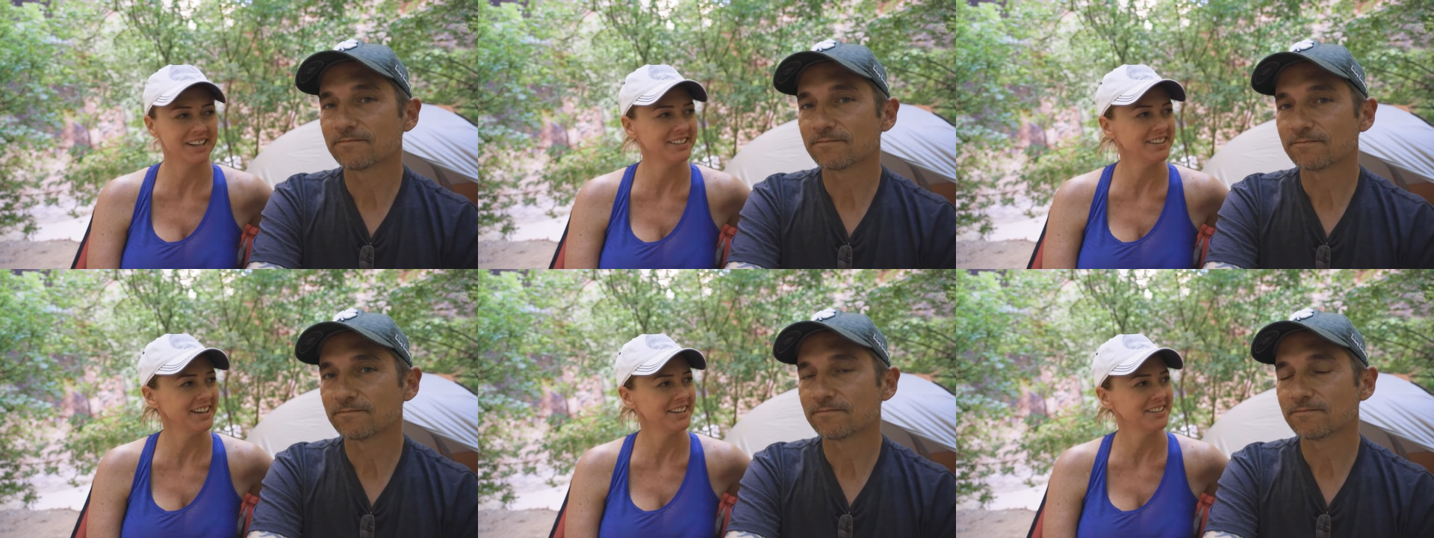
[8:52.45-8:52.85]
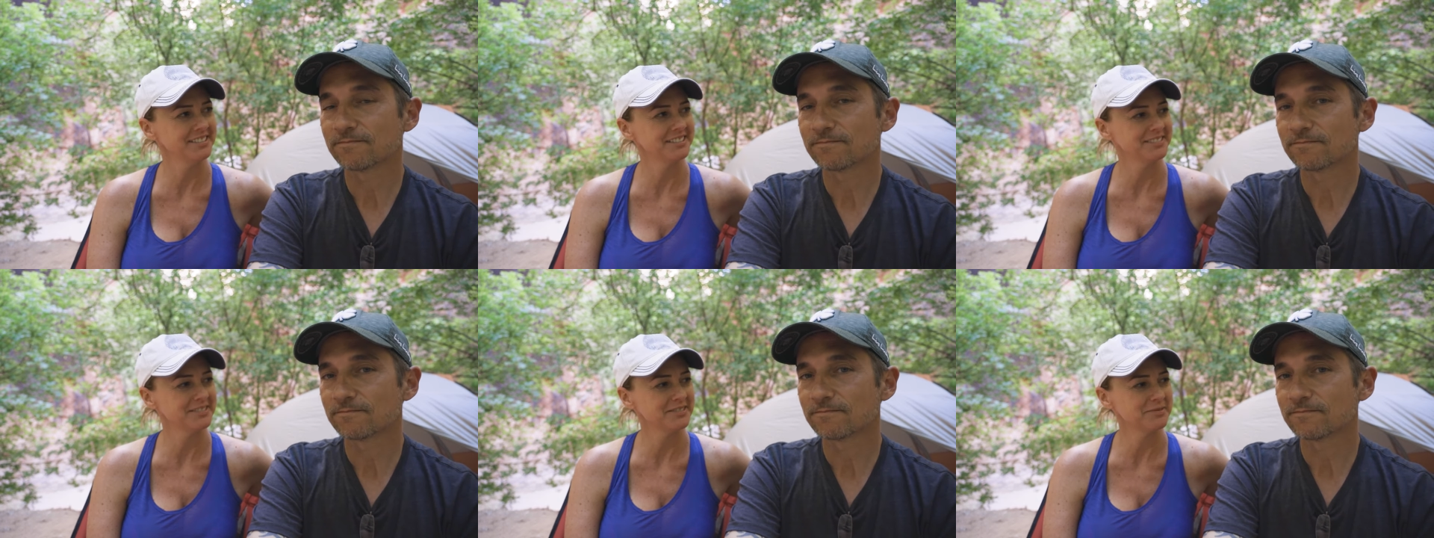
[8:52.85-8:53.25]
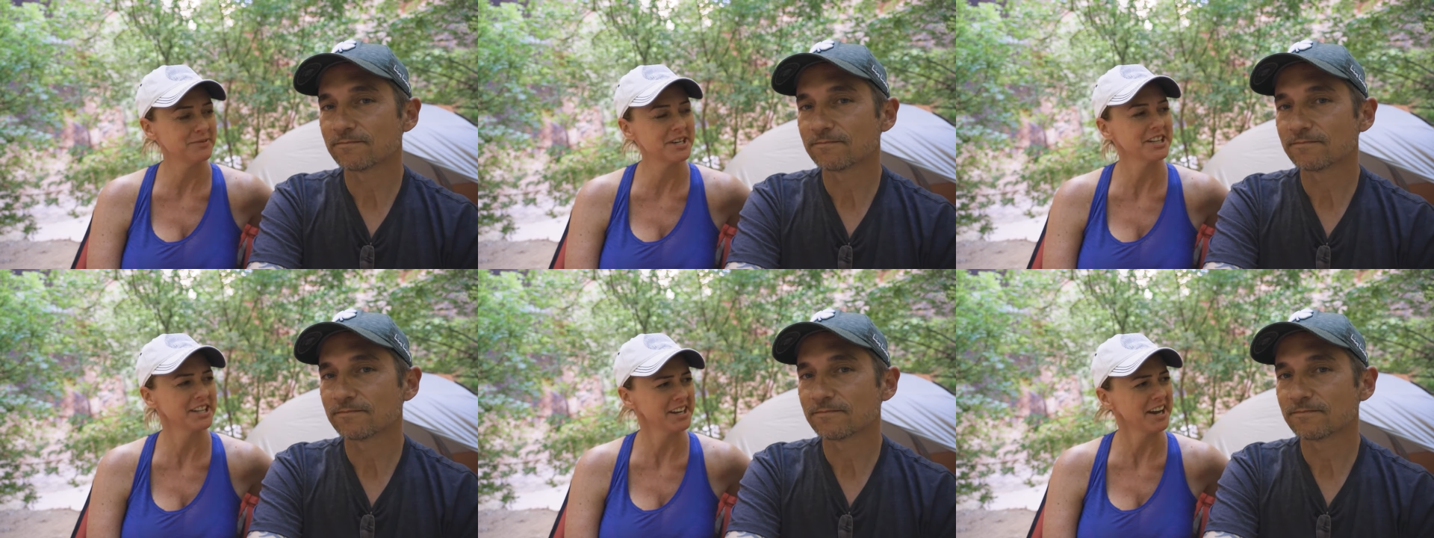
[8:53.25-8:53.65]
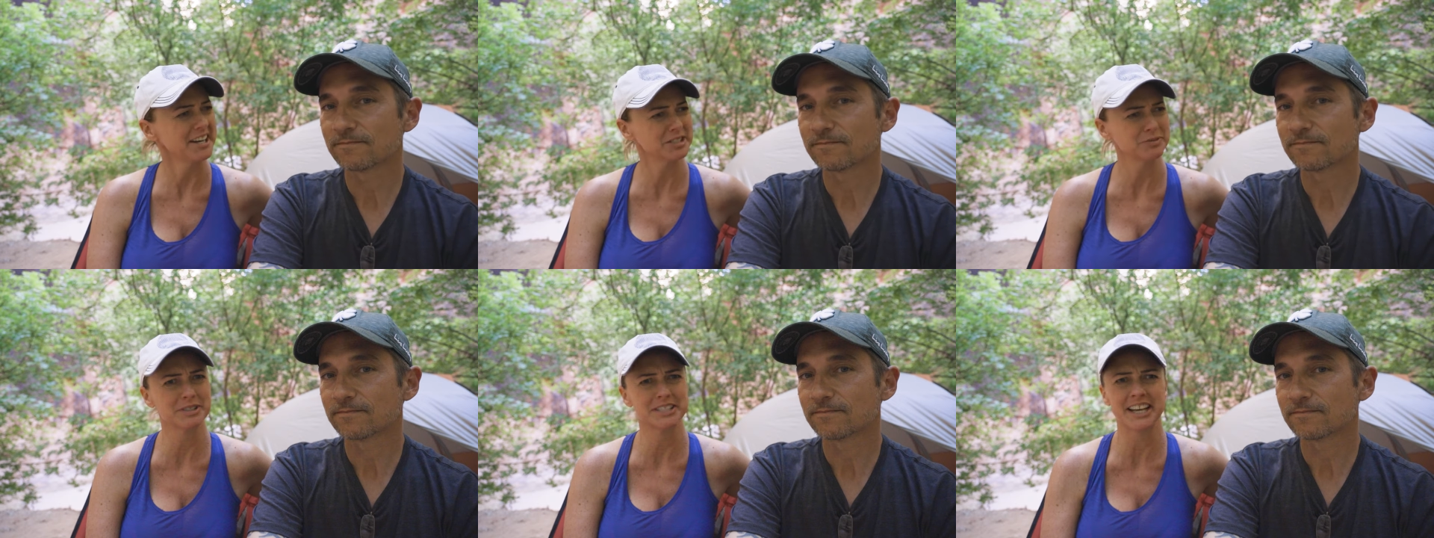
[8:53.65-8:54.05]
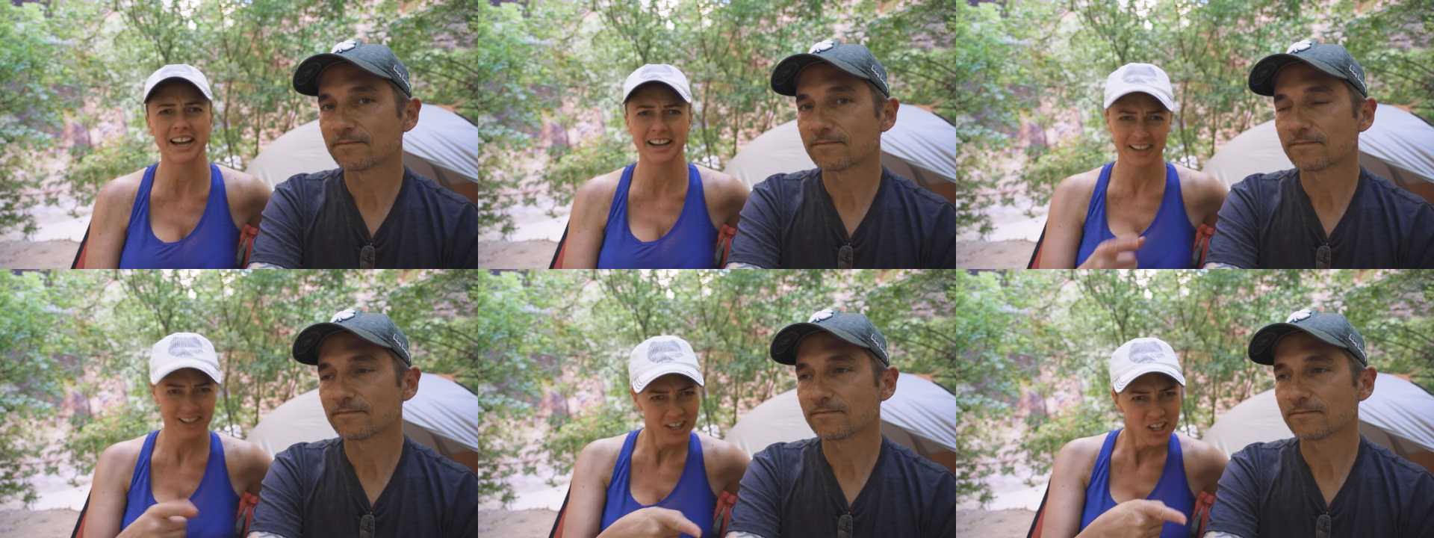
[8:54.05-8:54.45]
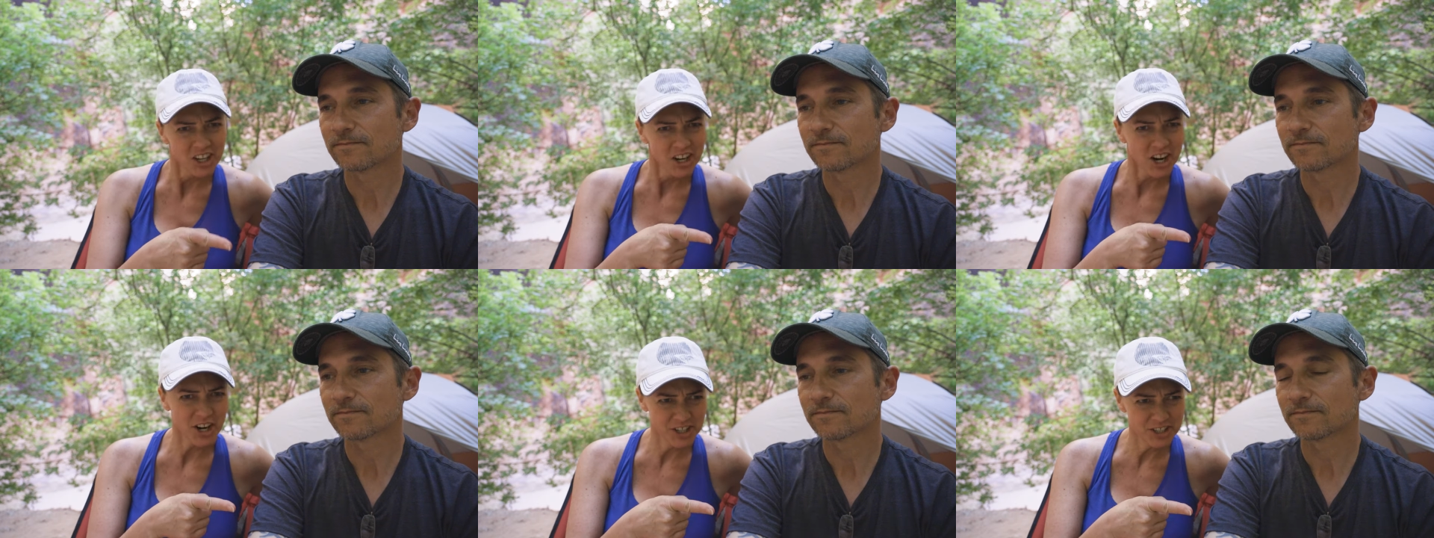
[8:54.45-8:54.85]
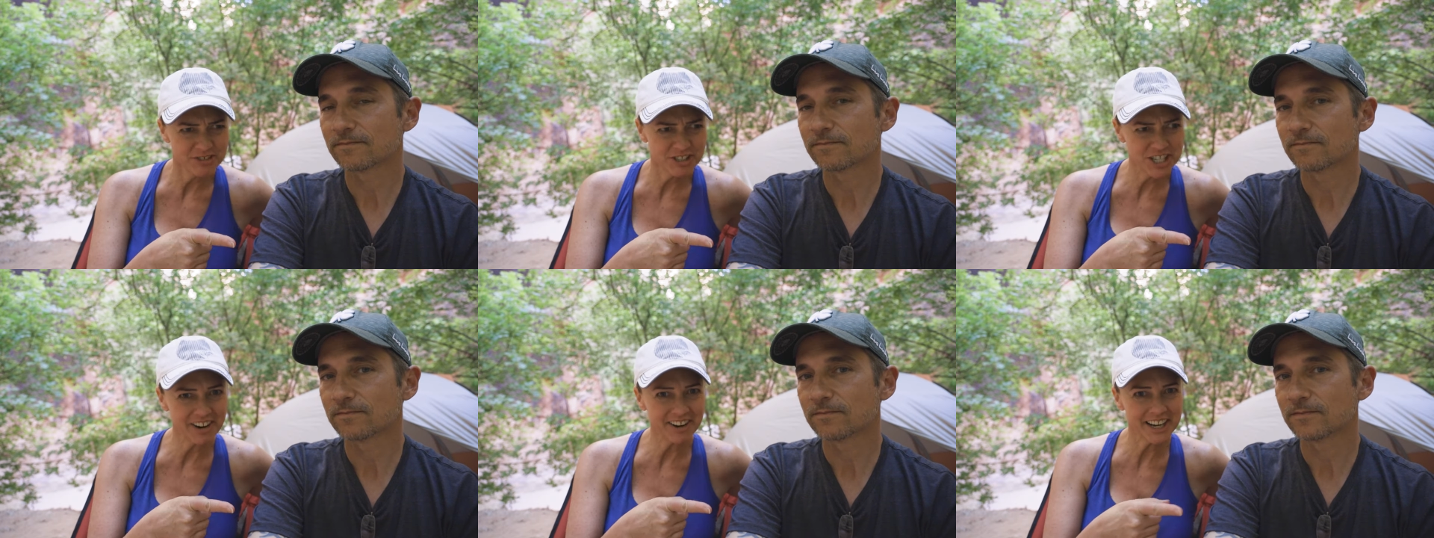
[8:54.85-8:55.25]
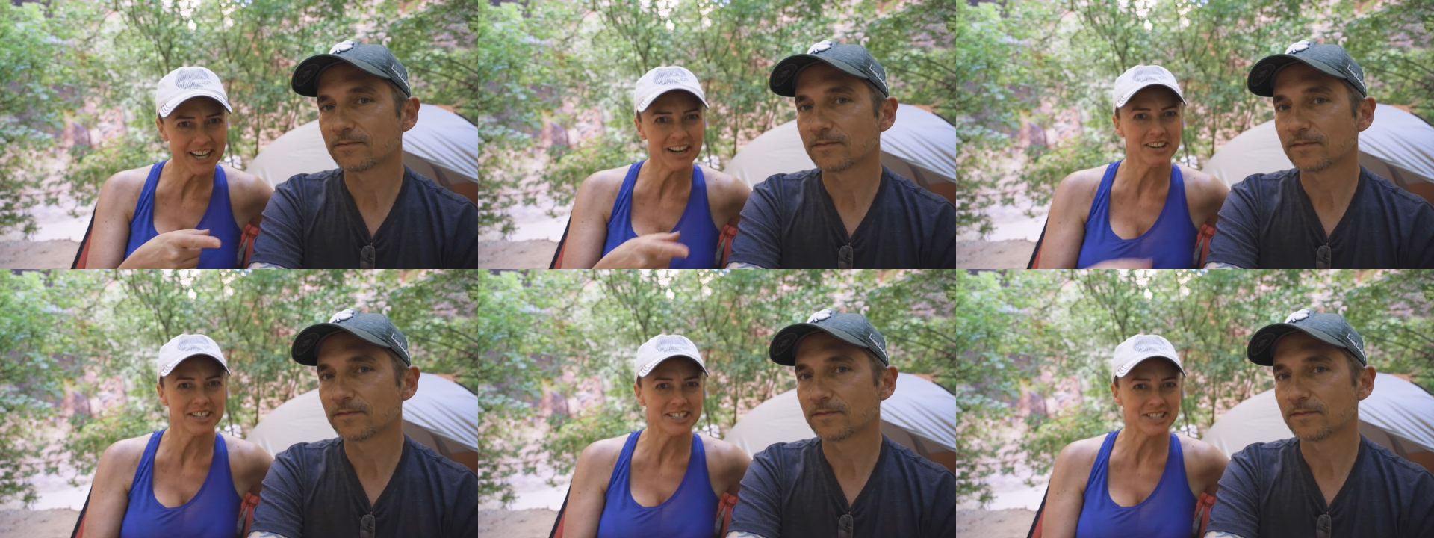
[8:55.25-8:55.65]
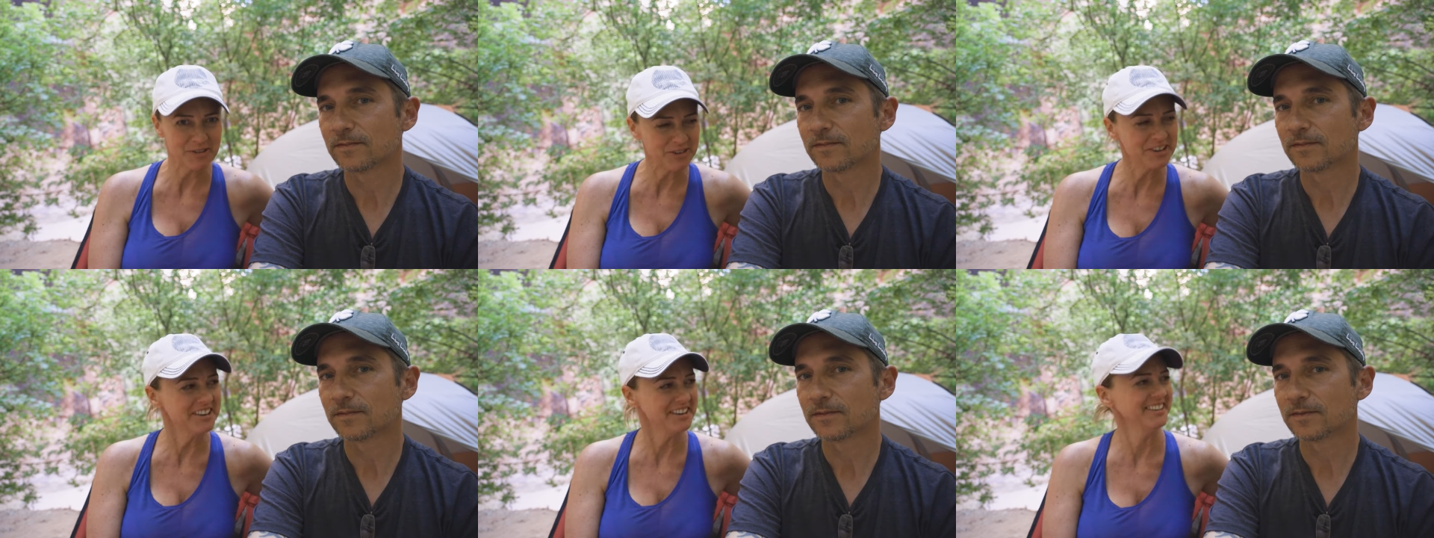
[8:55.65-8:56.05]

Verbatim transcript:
Speaker 1: And then one of the guys was like, Are you Jerry Arizona?